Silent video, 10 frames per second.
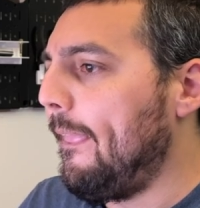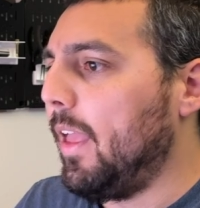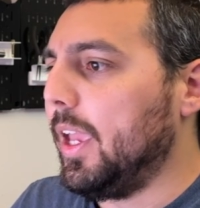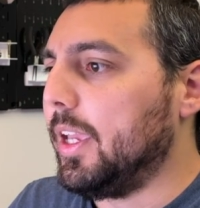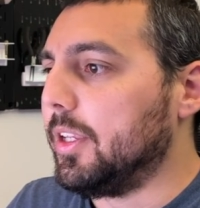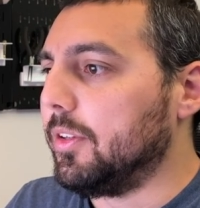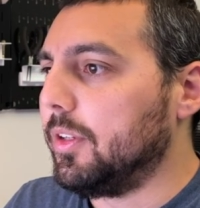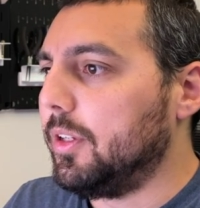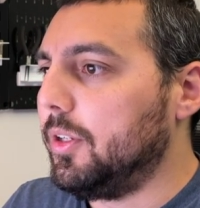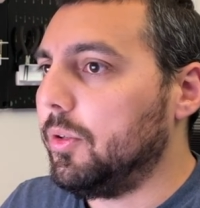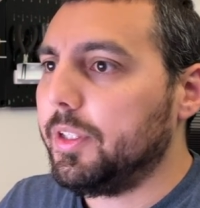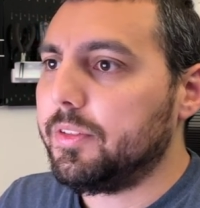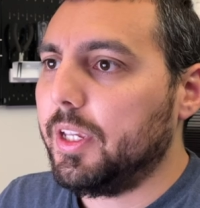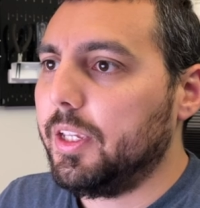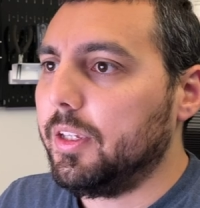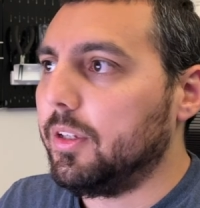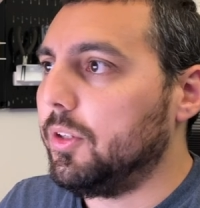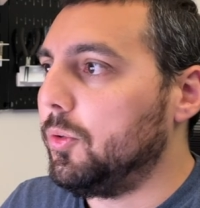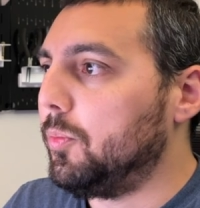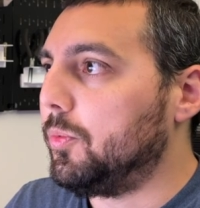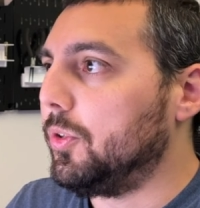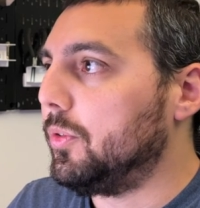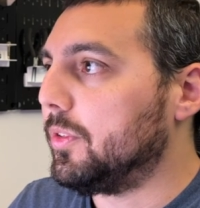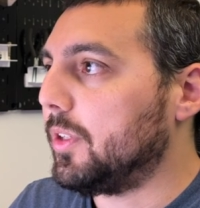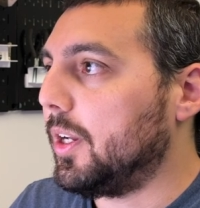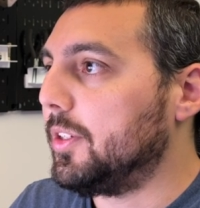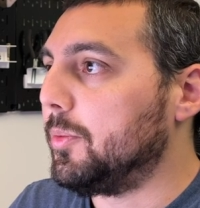And, you know, let's say you do decide to